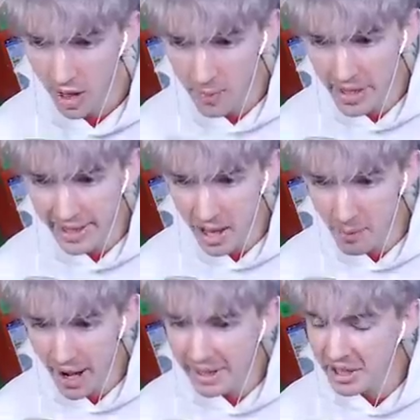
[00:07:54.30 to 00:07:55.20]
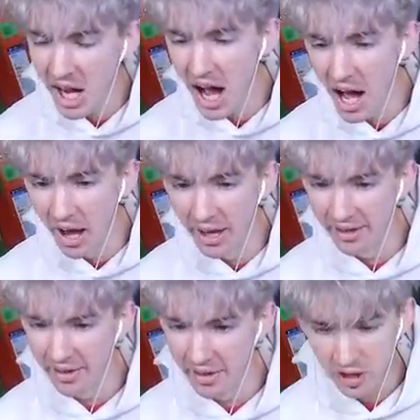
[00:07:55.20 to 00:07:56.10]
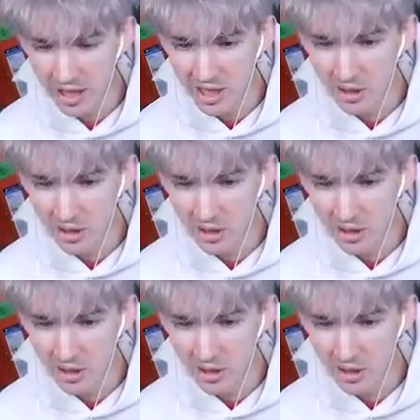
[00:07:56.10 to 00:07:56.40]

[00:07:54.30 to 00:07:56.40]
Let me get my gun! Thank